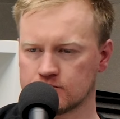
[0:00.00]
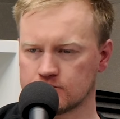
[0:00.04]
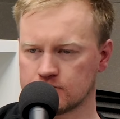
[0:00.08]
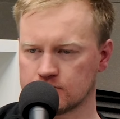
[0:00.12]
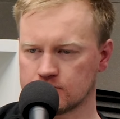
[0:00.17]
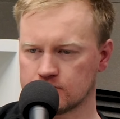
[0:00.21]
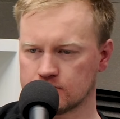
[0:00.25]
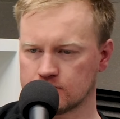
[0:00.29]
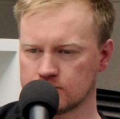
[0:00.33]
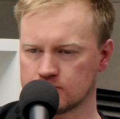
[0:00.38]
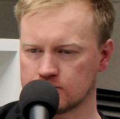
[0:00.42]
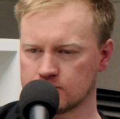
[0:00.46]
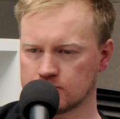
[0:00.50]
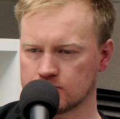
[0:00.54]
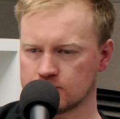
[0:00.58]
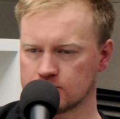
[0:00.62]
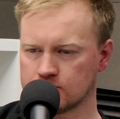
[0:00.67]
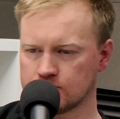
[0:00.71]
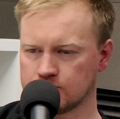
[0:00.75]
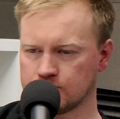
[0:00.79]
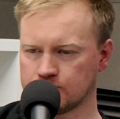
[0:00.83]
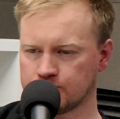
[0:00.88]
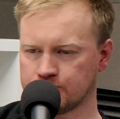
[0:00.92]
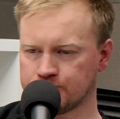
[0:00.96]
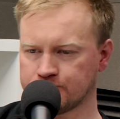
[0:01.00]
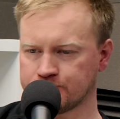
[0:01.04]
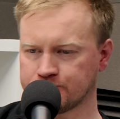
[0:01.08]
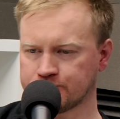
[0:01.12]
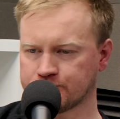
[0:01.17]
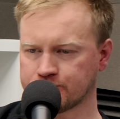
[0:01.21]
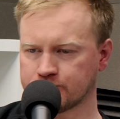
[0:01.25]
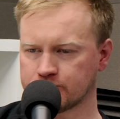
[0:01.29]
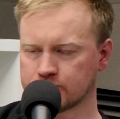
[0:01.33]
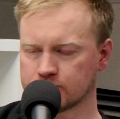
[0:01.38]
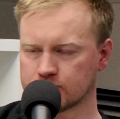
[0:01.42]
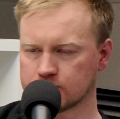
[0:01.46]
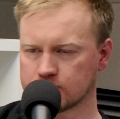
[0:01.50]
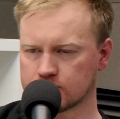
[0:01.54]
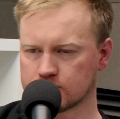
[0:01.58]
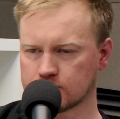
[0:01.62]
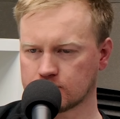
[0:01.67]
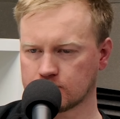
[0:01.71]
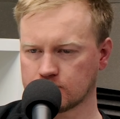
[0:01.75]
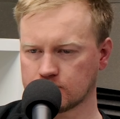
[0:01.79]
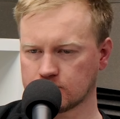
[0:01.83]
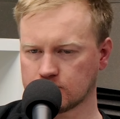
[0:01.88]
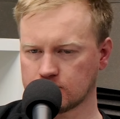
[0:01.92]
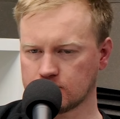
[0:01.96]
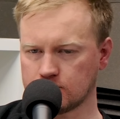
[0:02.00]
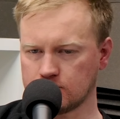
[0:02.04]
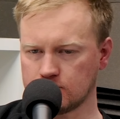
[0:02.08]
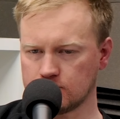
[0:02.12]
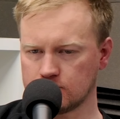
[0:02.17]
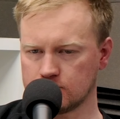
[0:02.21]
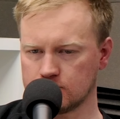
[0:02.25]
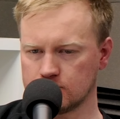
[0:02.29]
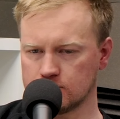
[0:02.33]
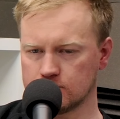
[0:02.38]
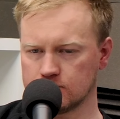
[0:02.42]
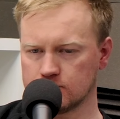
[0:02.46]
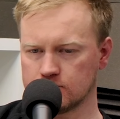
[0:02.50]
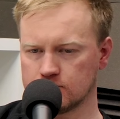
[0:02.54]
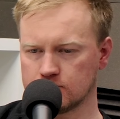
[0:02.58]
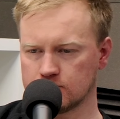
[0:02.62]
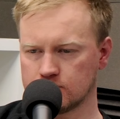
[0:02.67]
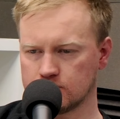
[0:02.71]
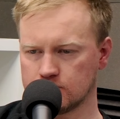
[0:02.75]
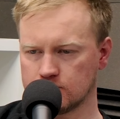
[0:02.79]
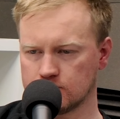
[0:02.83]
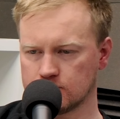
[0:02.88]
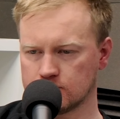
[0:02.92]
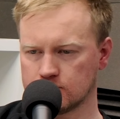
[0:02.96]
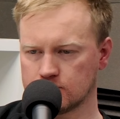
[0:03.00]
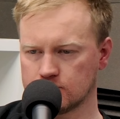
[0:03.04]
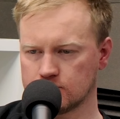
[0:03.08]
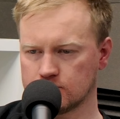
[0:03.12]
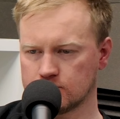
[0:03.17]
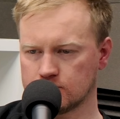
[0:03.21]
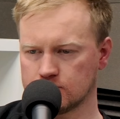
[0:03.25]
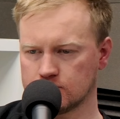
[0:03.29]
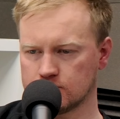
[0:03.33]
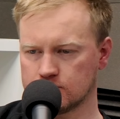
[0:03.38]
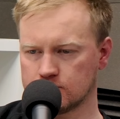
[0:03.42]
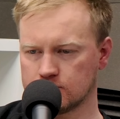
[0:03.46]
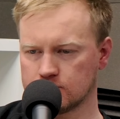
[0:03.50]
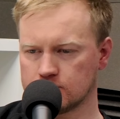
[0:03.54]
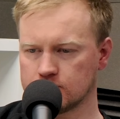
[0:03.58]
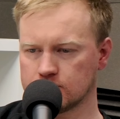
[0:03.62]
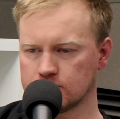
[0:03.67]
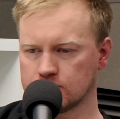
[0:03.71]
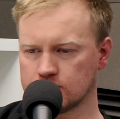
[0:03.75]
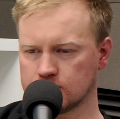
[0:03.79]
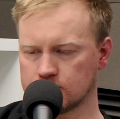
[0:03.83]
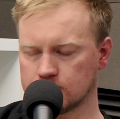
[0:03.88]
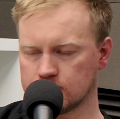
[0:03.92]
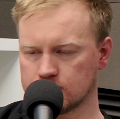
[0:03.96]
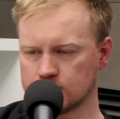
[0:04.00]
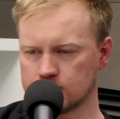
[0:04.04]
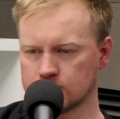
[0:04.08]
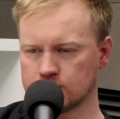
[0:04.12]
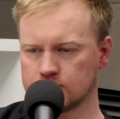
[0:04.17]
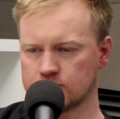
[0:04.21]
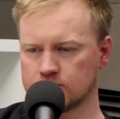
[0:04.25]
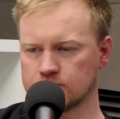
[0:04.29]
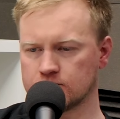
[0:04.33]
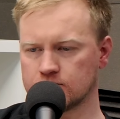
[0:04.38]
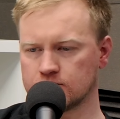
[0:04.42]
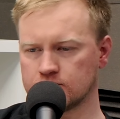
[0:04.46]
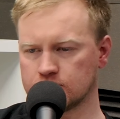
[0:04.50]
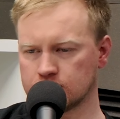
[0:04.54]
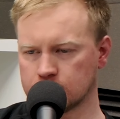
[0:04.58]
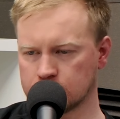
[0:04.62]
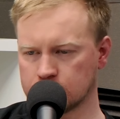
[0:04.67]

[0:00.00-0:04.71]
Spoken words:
This person isn't speaking.